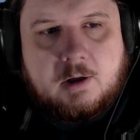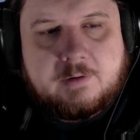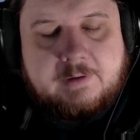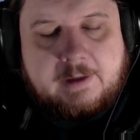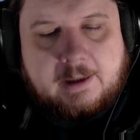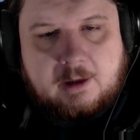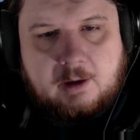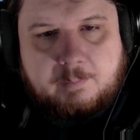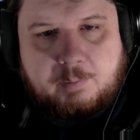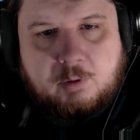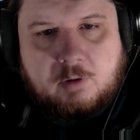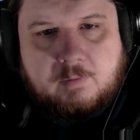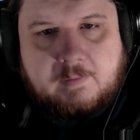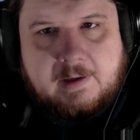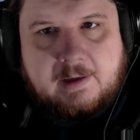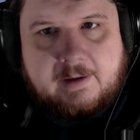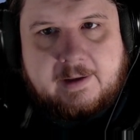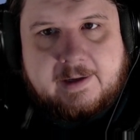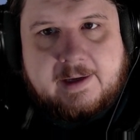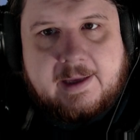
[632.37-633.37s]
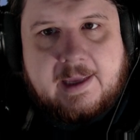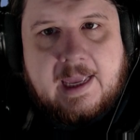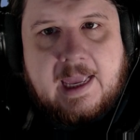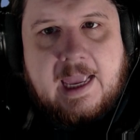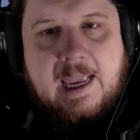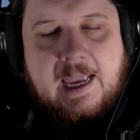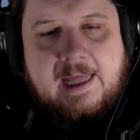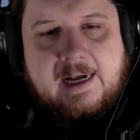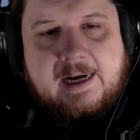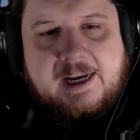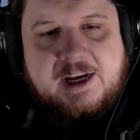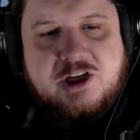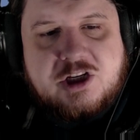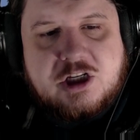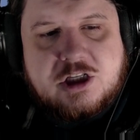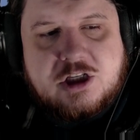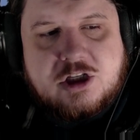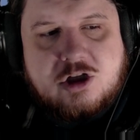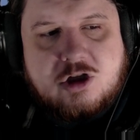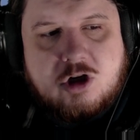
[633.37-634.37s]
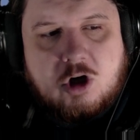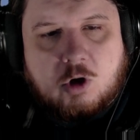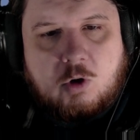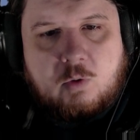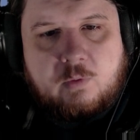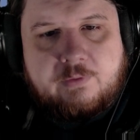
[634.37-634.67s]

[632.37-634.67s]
teleport relic, and I just don't